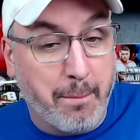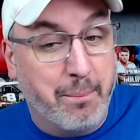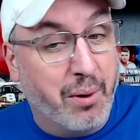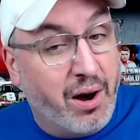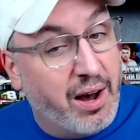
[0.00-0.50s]

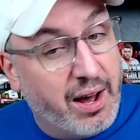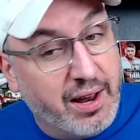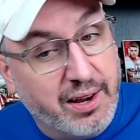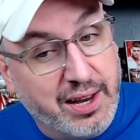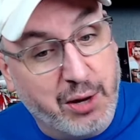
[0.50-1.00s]

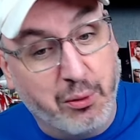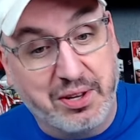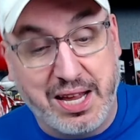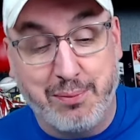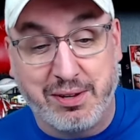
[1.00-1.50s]
but it
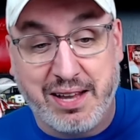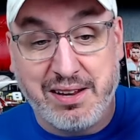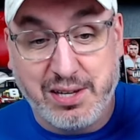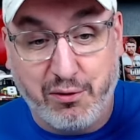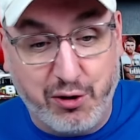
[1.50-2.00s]
would keep the
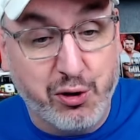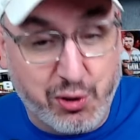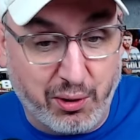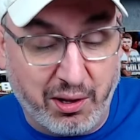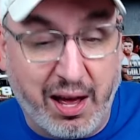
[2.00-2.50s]
Tennessee
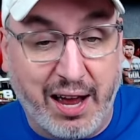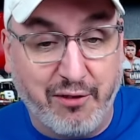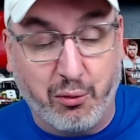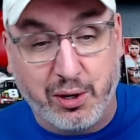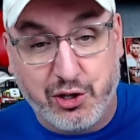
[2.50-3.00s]
future
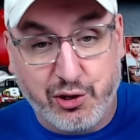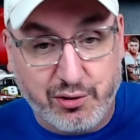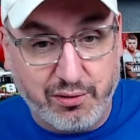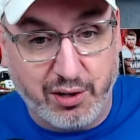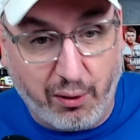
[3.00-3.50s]
alive,
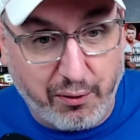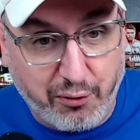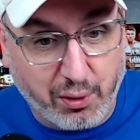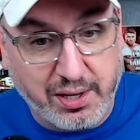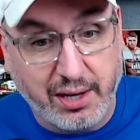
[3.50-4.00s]
which, you know, at
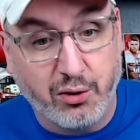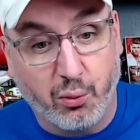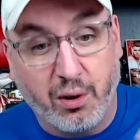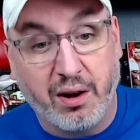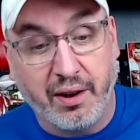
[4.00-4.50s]

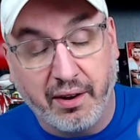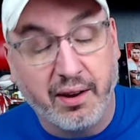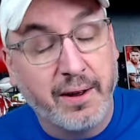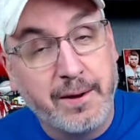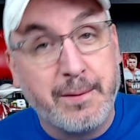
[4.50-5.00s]

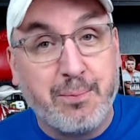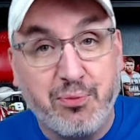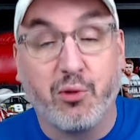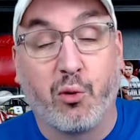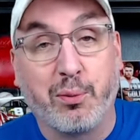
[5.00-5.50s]
14-1,
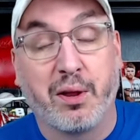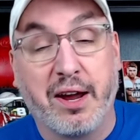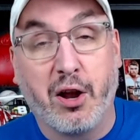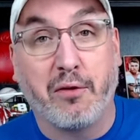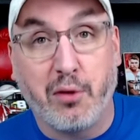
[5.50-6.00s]
we're
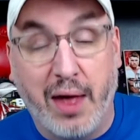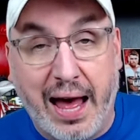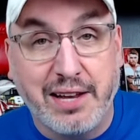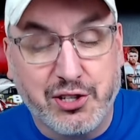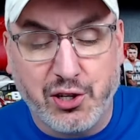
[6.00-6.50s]
playing off of
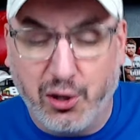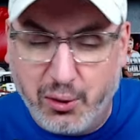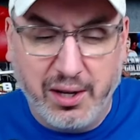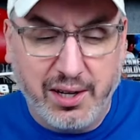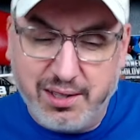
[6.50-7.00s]
that.
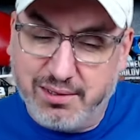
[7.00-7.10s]
So